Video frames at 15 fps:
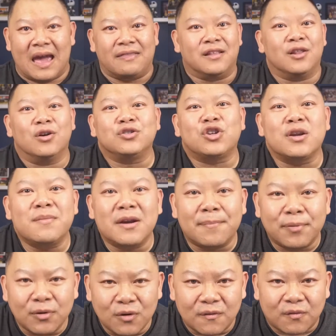And the loan's already been
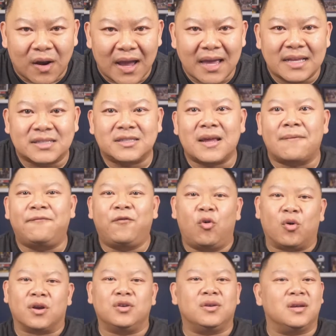approved, right? In step
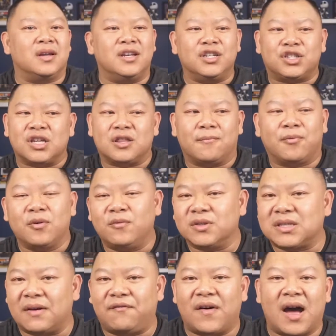4, you initiate the
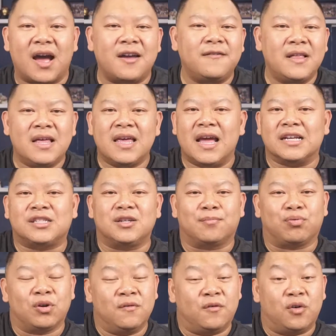approval. Step 5, it's an
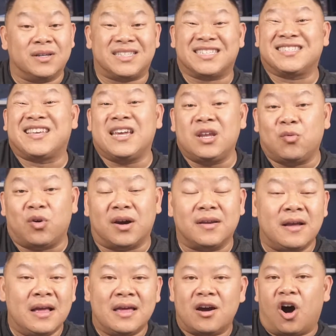approval. It's a skinny
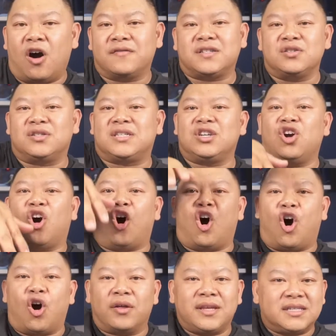one. All of a sudden, you see
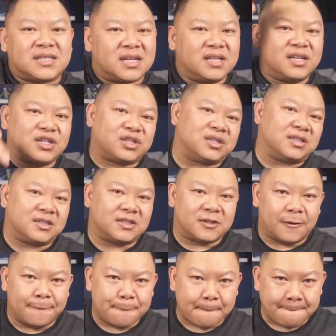all these
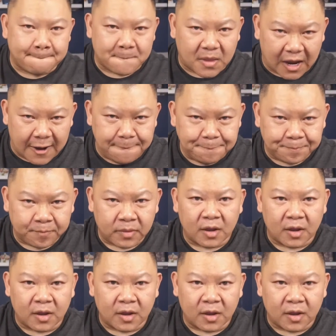conditions, okay?